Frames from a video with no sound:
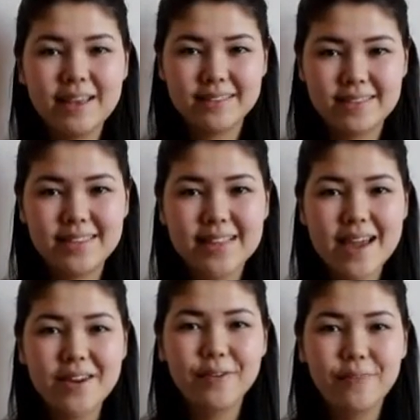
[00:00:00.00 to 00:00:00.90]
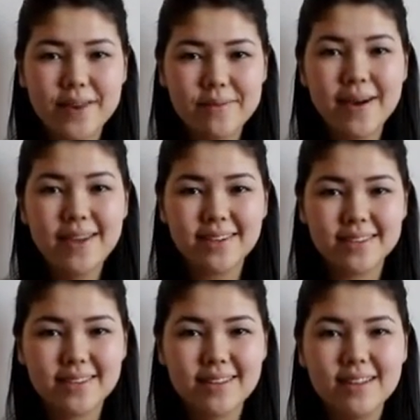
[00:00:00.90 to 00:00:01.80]
"The study of
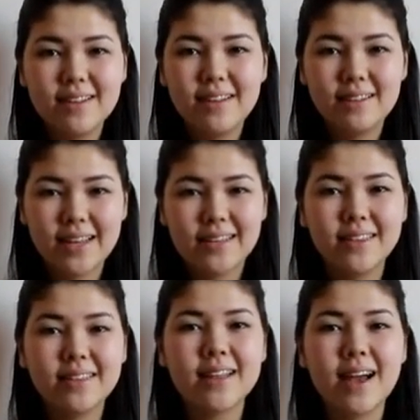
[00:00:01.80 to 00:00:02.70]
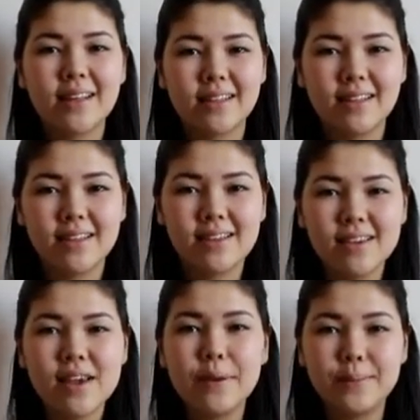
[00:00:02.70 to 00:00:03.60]
mathematics, like the Nile,
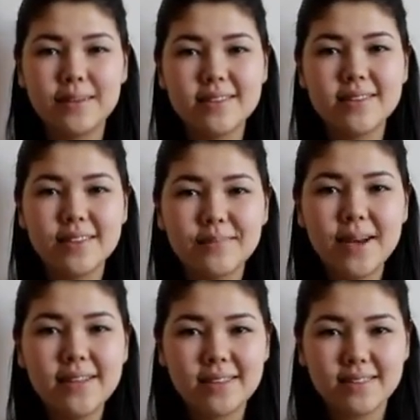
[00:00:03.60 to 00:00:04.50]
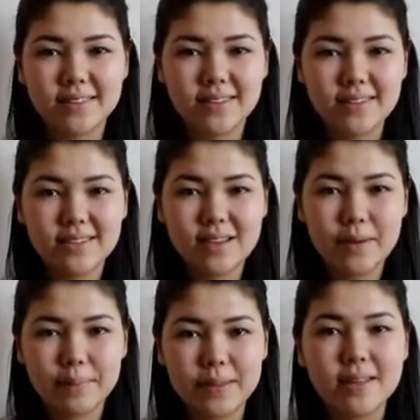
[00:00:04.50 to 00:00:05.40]
begins in minuteness
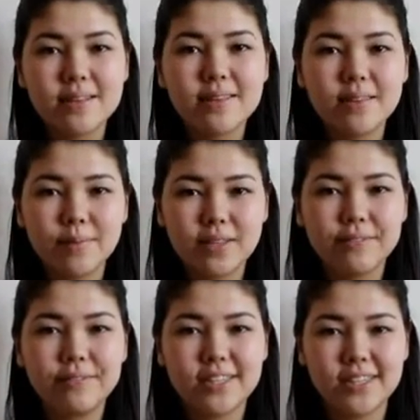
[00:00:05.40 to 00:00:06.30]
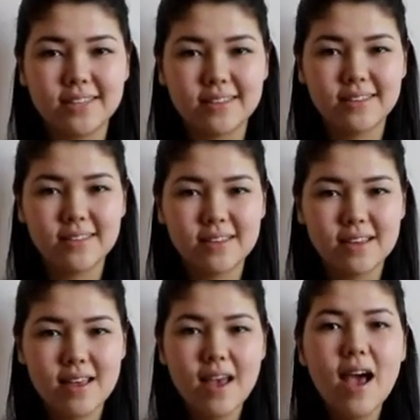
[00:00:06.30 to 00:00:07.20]
but ends in magnificence.
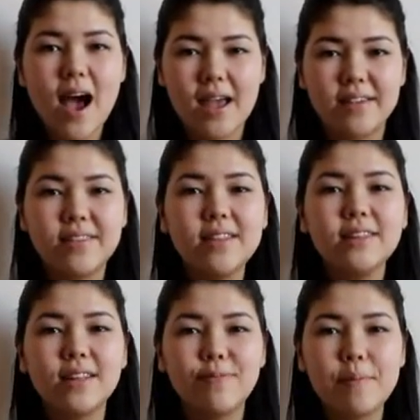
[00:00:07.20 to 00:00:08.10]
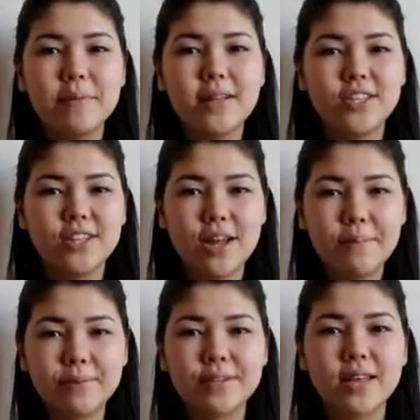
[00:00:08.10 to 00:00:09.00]
I think that Fibonacci
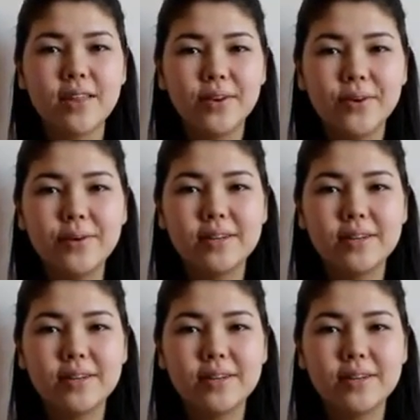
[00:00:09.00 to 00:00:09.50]
numbers are the good